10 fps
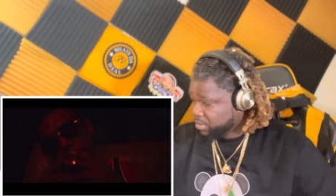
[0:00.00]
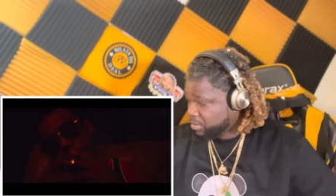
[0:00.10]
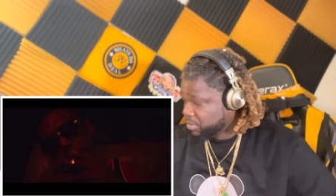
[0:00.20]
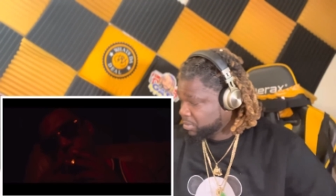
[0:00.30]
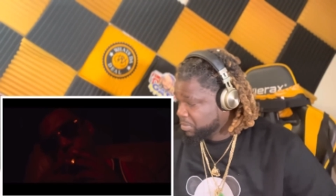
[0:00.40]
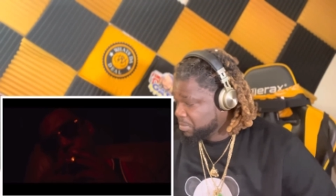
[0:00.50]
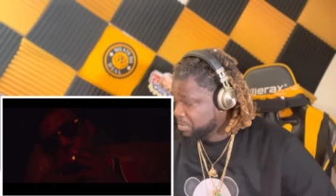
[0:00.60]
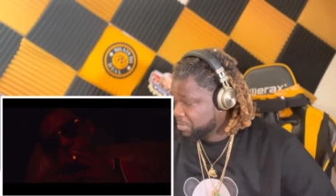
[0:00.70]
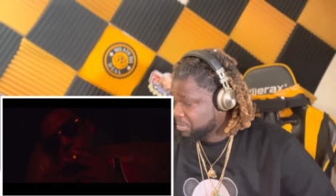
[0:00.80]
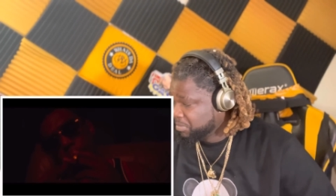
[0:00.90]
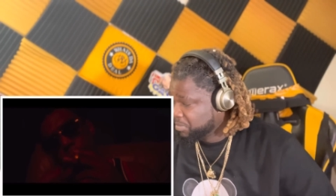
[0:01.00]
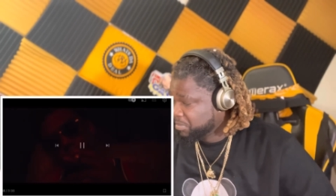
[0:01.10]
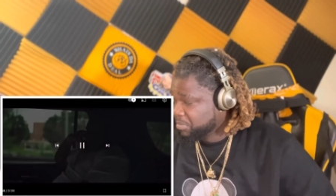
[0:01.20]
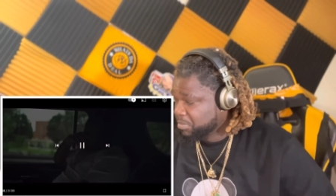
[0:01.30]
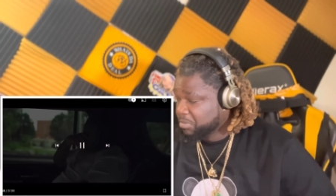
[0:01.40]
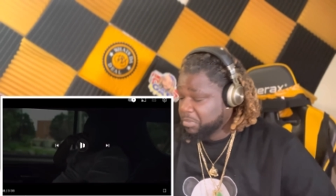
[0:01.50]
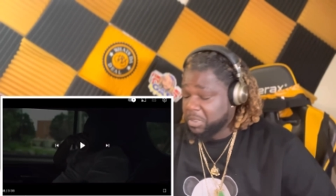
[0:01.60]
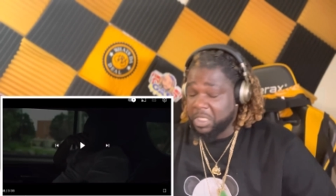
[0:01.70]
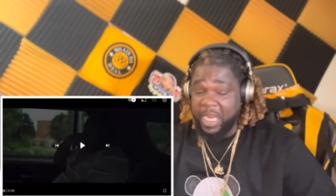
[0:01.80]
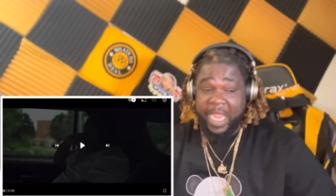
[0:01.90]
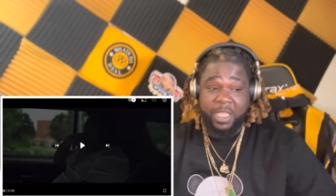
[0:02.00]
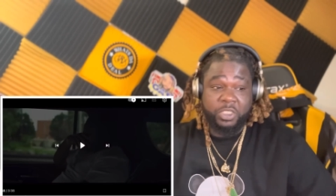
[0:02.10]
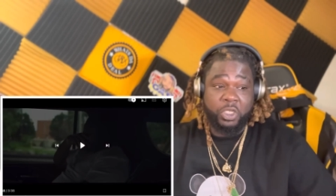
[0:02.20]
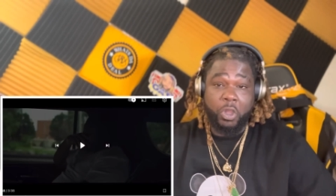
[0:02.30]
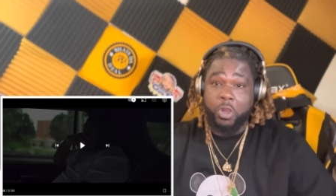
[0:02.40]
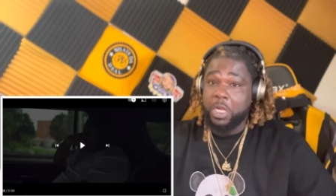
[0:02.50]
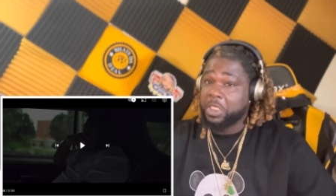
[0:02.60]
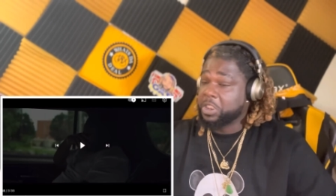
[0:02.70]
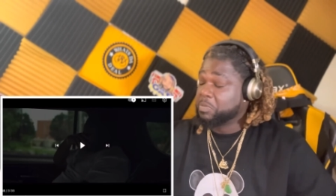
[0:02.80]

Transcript: home. Caden's hard as